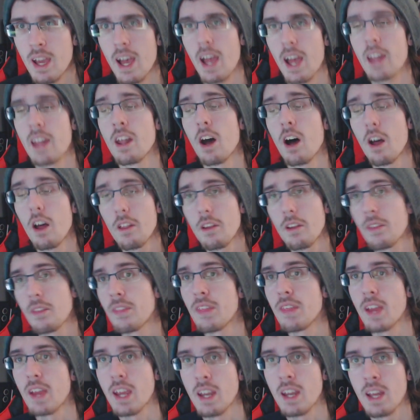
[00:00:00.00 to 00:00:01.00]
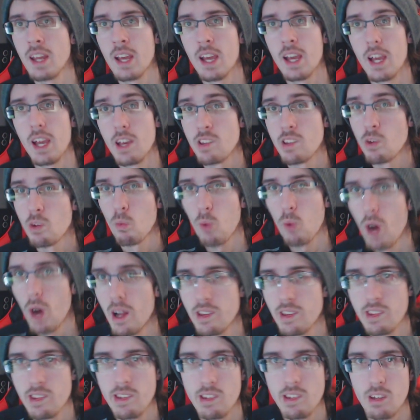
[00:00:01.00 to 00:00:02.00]
And the other thing is a
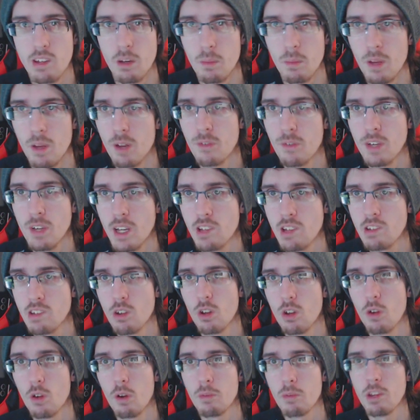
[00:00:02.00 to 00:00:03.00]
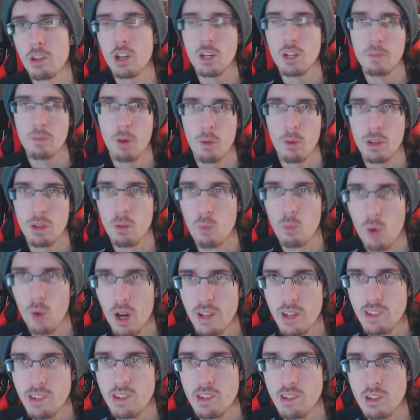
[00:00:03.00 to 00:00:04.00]
Watt system, and if you guys don't know what I'm talking about with the
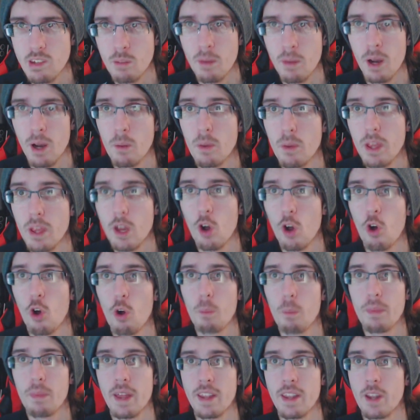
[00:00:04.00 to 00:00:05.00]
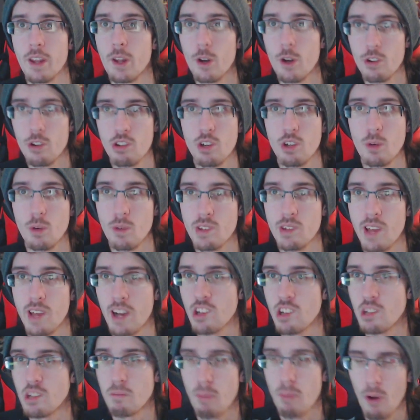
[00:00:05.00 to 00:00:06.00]
Watt system, and I really hope that the nursery was
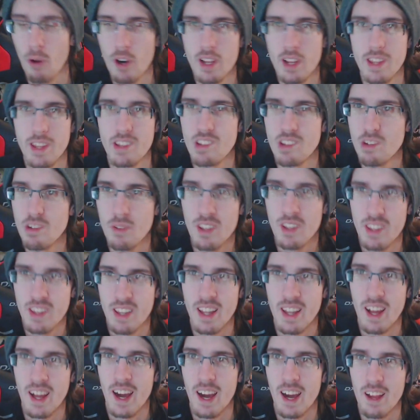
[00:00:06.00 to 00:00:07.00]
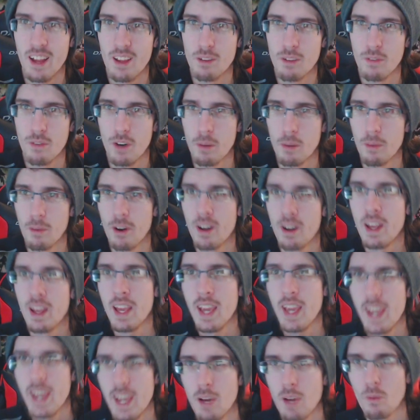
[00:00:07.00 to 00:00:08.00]
actually part of this within the Isle of Armor,
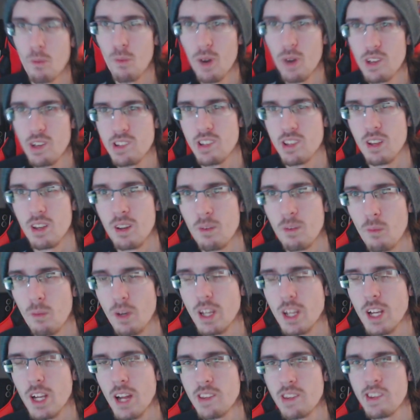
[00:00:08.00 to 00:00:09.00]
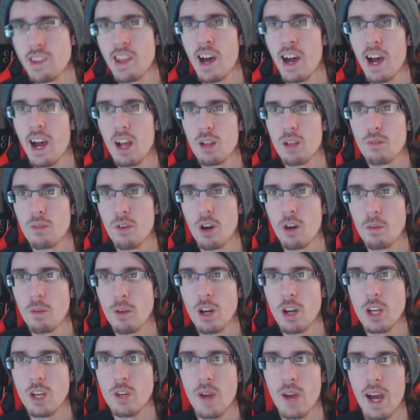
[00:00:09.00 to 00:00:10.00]
it wasn't. When you got to the Isle of
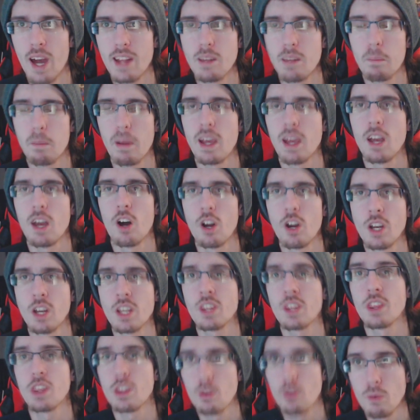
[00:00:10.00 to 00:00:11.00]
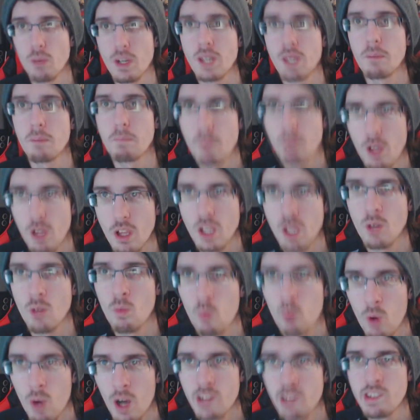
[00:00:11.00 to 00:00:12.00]
Armor, you had to pay honey 3
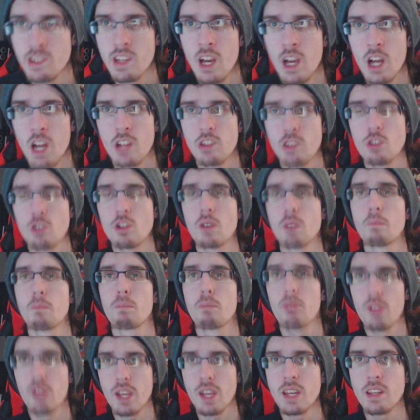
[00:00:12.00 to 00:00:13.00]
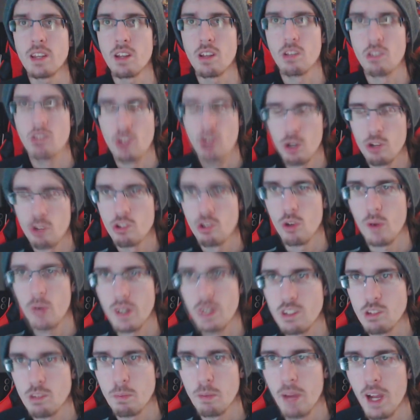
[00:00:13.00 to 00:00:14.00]
million watts to complete the dojo
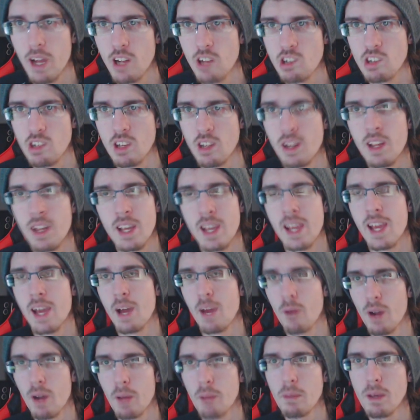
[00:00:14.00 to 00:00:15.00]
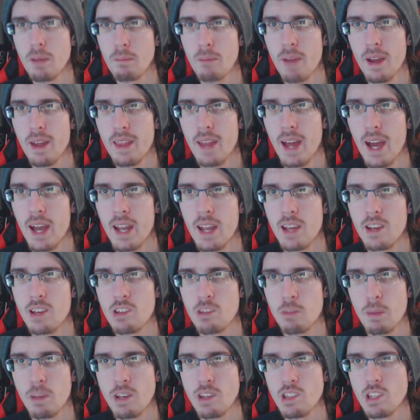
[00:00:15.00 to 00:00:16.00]
expansion. And what I mean by that
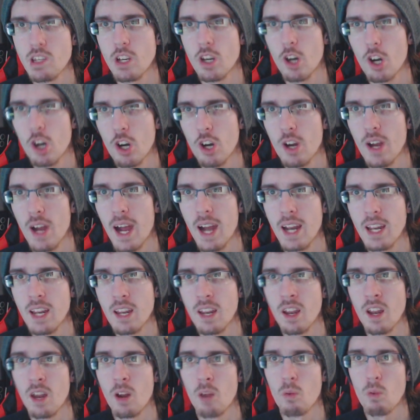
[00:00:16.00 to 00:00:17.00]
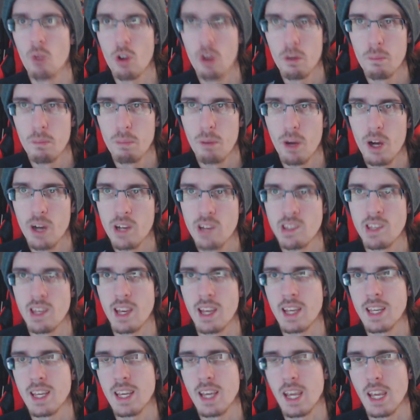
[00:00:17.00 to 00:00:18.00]
is basically her adding in a rotom box,
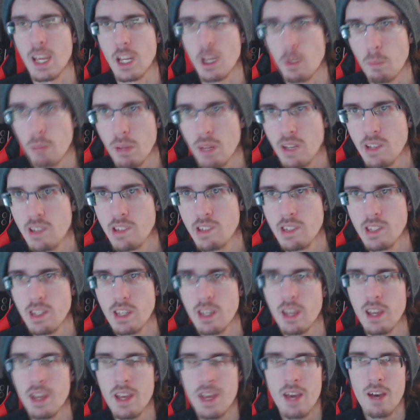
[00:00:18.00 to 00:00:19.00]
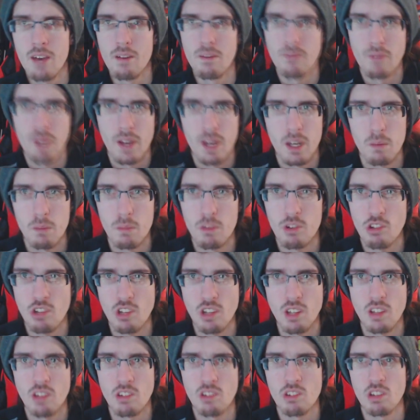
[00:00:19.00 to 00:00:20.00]
aka your PC, vending
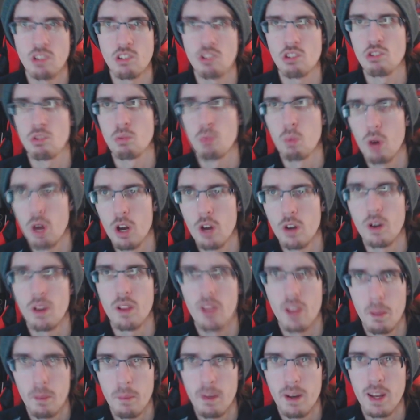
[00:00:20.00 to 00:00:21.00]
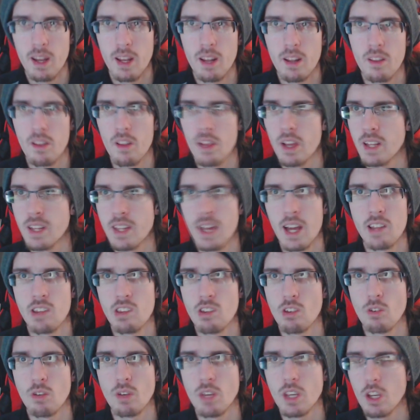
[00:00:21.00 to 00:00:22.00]
machines such as water and lemonade like that
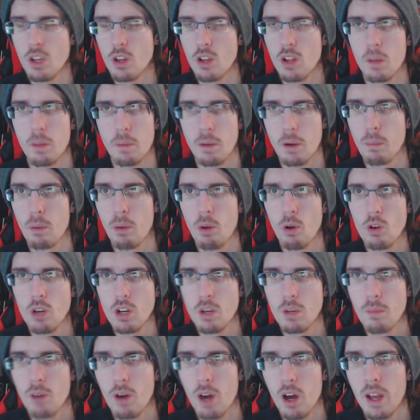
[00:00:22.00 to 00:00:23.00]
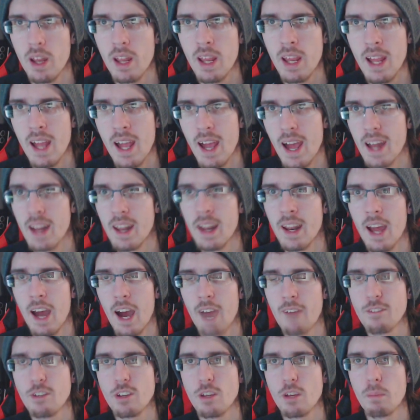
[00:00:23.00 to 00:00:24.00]
to heal up your Pokemon. And then
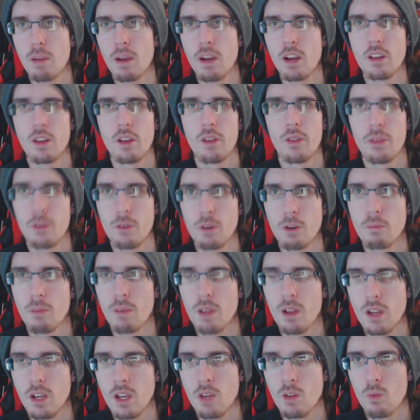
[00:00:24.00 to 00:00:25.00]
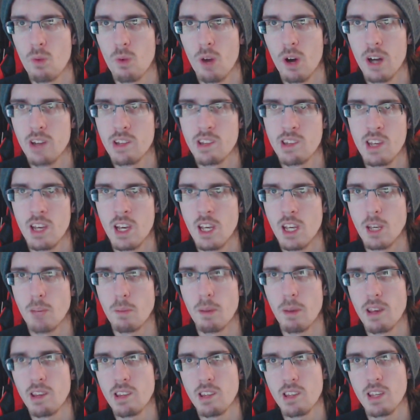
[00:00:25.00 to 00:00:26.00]
after you pay the 3 million watts, you
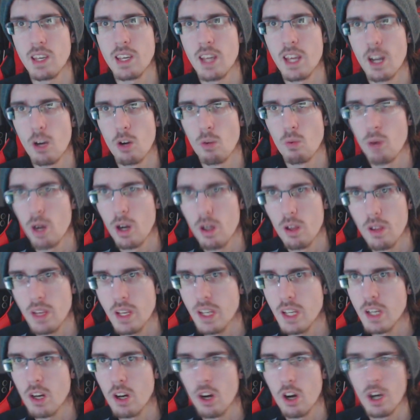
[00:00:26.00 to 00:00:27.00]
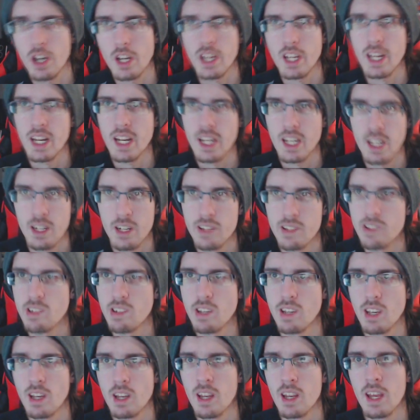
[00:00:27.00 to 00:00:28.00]
basically get a rare league card, you get a
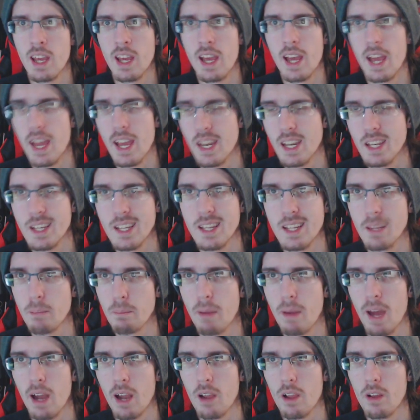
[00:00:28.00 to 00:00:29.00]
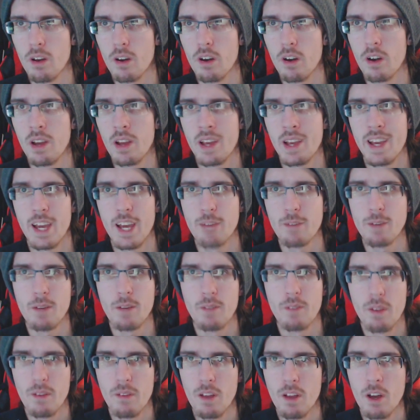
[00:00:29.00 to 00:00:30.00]
cutscene, and you get to battle her. If you
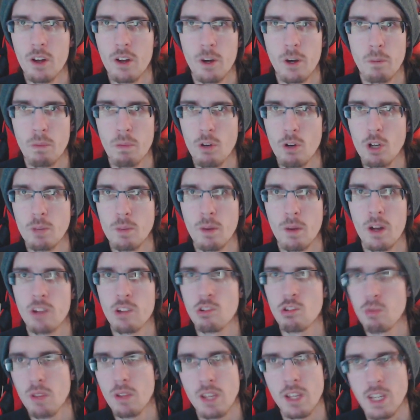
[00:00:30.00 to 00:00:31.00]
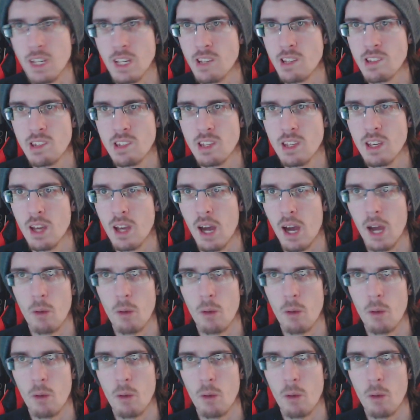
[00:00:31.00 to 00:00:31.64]
have level 100 Pokemon, it's really easy.